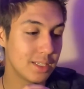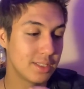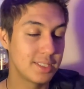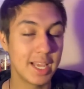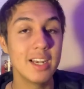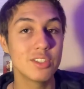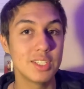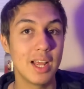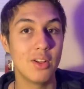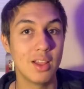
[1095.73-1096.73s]
skater
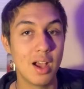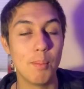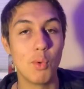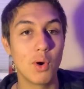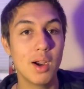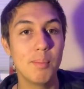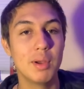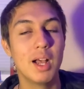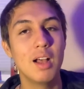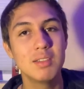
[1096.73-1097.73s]
style a lot more,
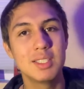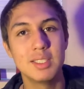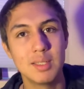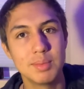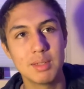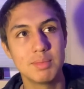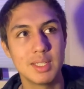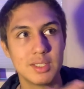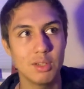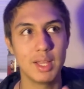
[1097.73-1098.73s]
but obviously sometimes I
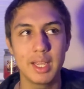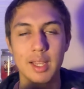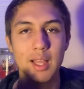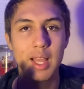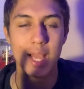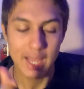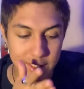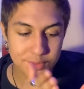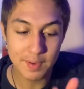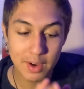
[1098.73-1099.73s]
still like,
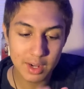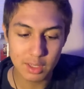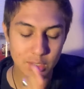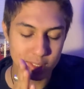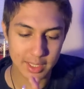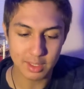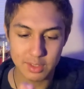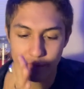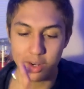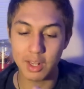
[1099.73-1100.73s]
it's very close, like there's
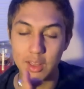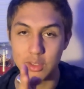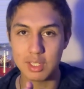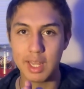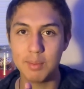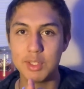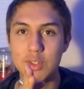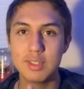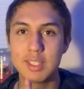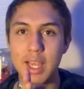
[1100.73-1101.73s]
a very close line
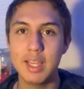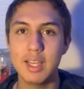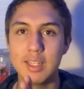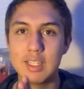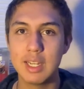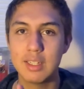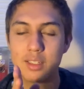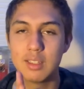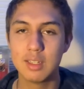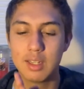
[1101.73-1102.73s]
between skate
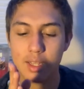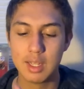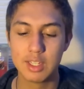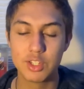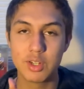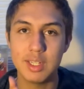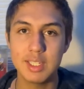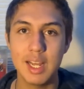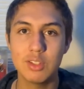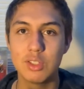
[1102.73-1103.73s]
and street
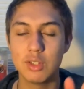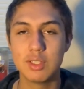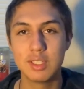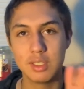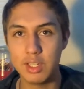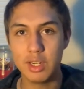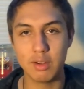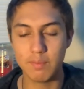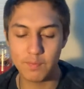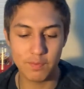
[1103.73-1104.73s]
style. So it's, you
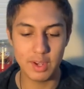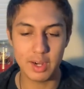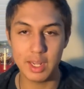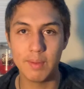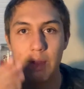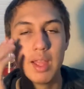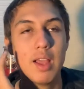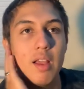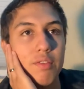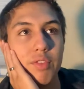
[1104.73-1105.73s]
know, very
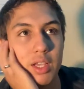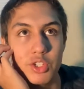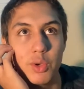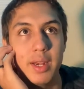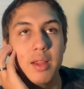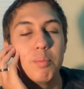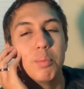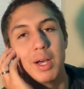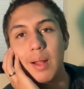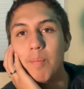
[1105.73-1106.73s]
fluctuating.
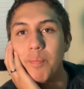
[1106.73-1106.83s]
But